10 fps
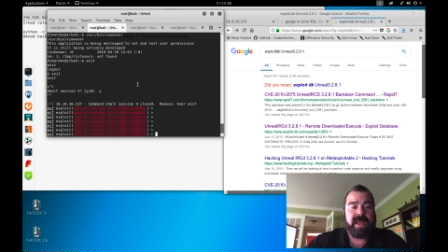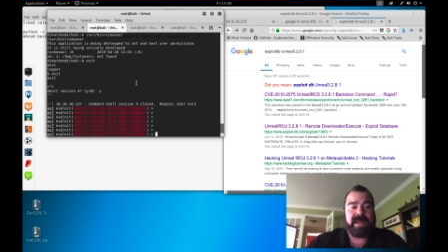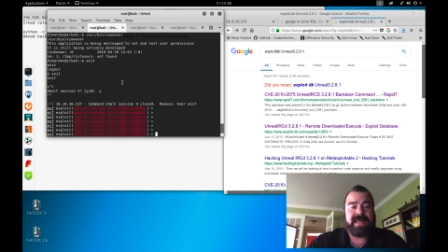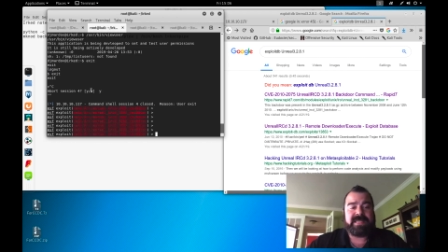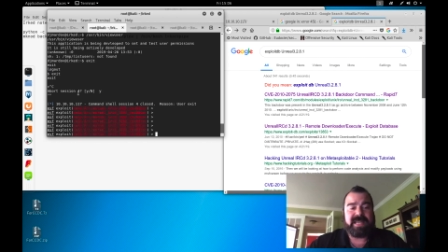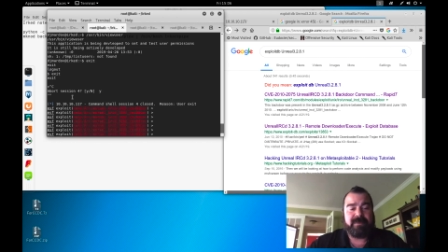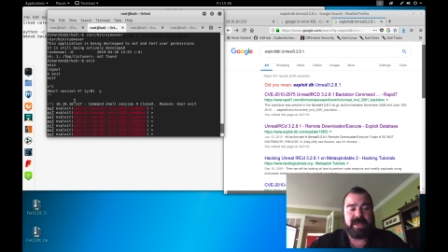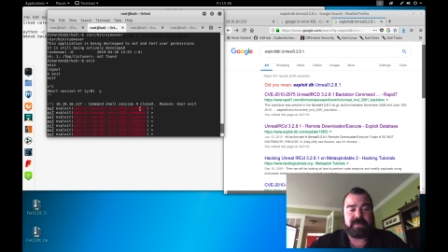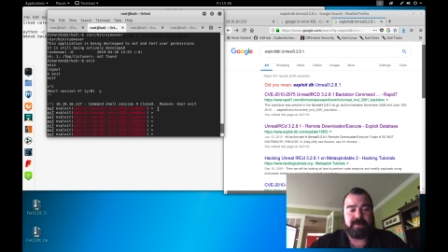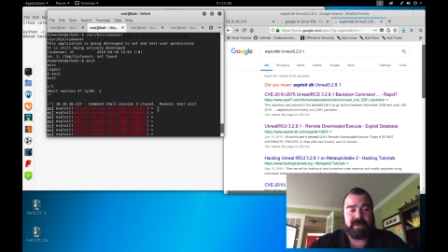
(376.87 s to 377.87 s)
And inside
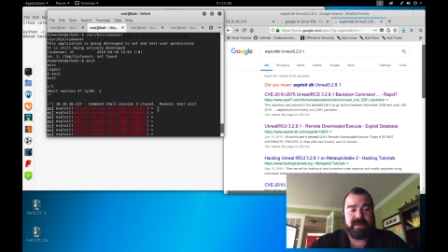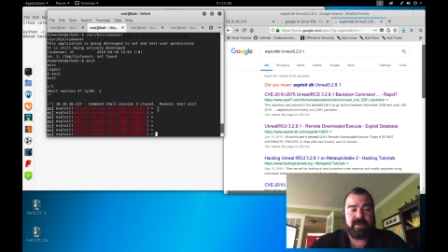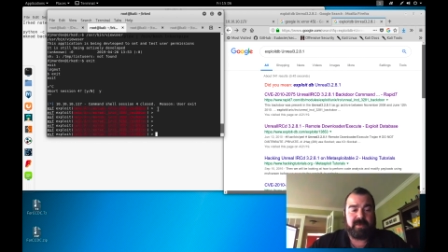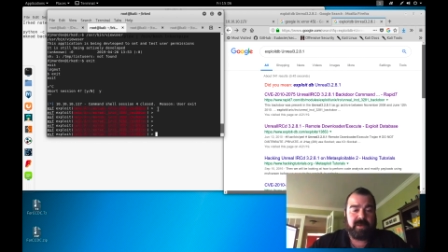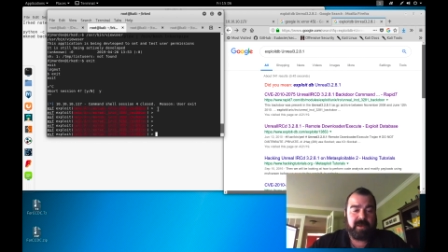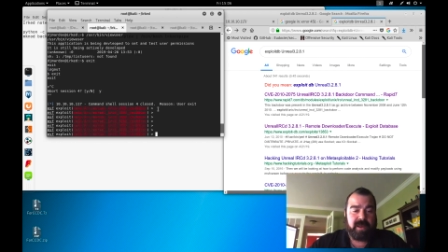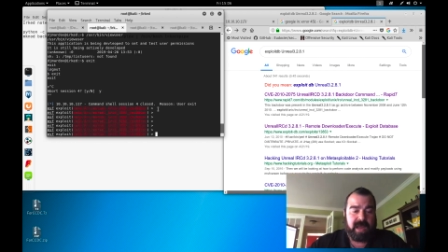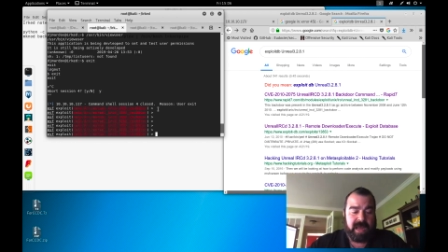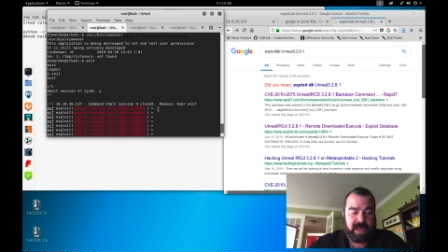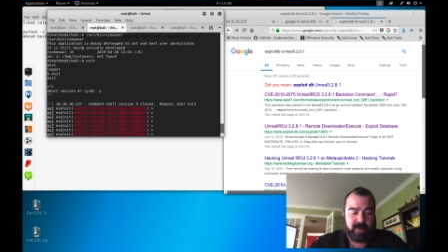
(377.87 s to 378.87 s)
Metasploit,
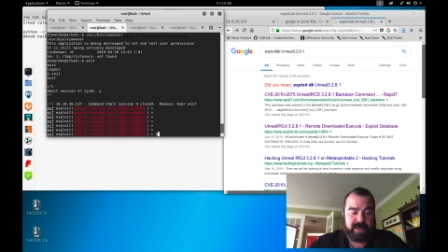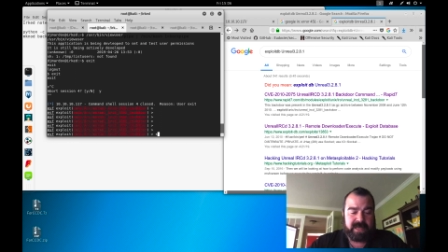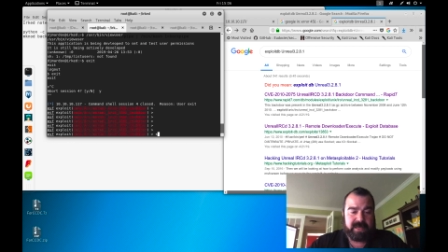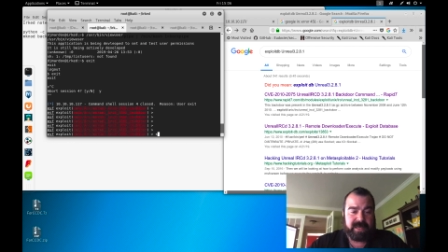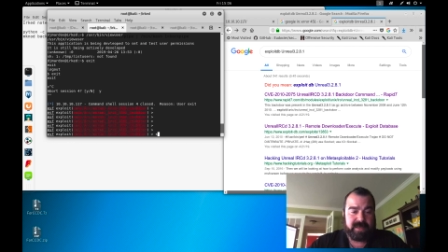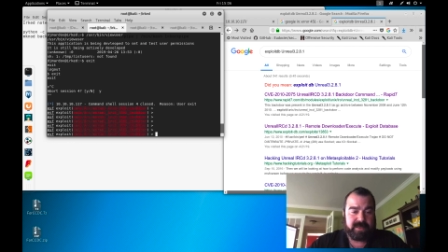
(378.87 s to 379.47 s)
we can